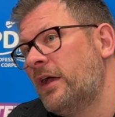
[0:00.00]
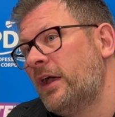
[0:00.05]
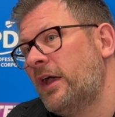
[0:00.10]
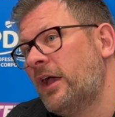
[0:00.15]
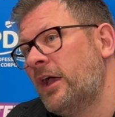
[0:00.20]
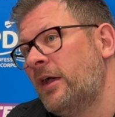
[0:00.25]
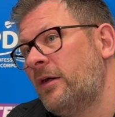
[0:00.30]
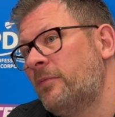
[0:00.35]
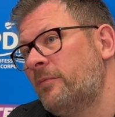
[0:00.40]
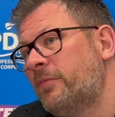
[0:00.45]

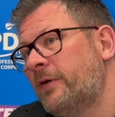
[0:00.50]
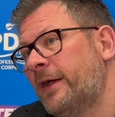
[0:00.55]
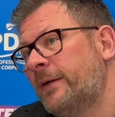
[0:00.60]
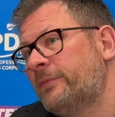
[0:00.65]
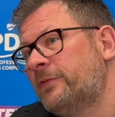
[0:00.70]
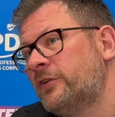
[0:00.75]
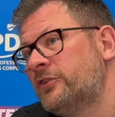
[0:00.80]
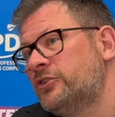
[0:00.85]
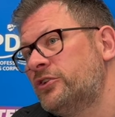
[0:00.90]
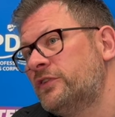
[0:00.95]
And
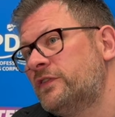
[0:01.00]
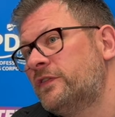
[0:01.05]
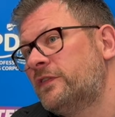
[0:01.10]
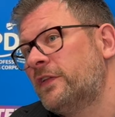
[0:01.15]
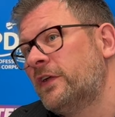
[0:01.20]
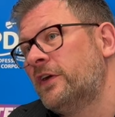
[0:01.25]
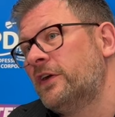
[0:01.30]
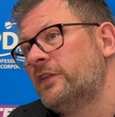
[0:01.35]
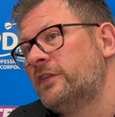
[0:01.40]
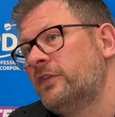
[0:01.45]
perhaps I should
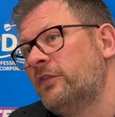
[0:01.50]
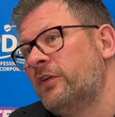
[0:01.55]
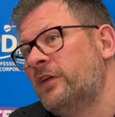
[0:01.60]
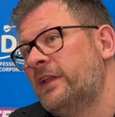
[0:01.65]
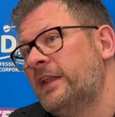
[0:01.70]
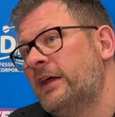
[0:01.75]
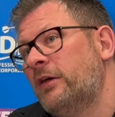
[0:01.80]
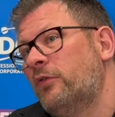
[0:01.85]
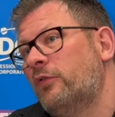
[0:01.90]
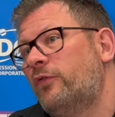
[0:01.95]
start doing.
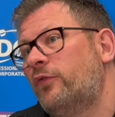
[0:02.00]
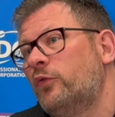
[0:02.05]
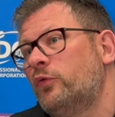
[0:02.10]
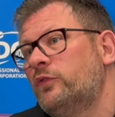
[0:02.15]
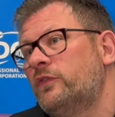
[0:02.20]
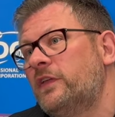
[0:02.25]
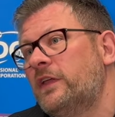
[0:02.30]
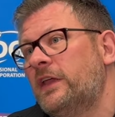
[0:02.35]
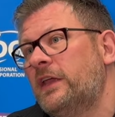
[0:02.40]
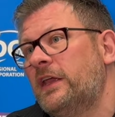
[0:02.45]
Now I'm
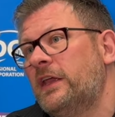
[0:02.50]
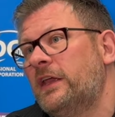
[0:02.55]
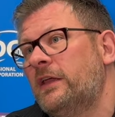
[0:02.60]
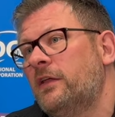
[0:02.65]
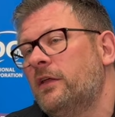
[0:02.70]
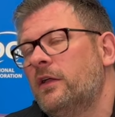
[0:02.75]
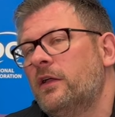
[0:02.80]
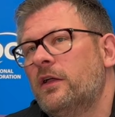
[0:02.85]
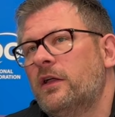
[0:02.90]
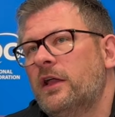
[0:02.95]
40.
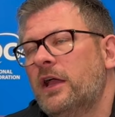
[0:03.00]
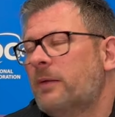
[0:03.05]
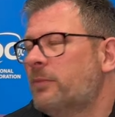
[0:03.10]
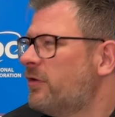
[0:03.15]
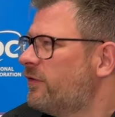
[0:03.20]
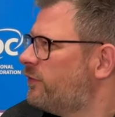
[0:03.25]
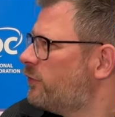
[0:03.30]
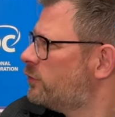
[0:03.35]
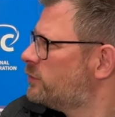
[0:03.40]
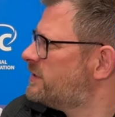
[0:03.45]
Am I
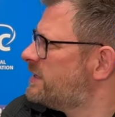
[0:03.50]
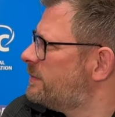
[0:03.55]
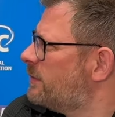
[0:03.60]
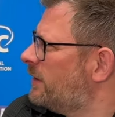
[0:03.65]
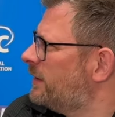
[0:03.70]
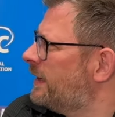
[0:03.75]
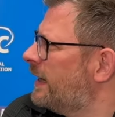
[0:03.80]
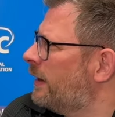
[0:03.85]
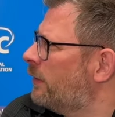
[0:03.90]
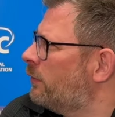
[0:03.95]

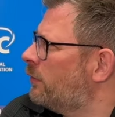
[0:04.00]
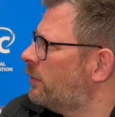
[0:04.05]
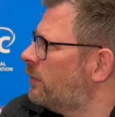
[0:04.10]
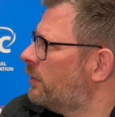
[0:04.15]
41 now?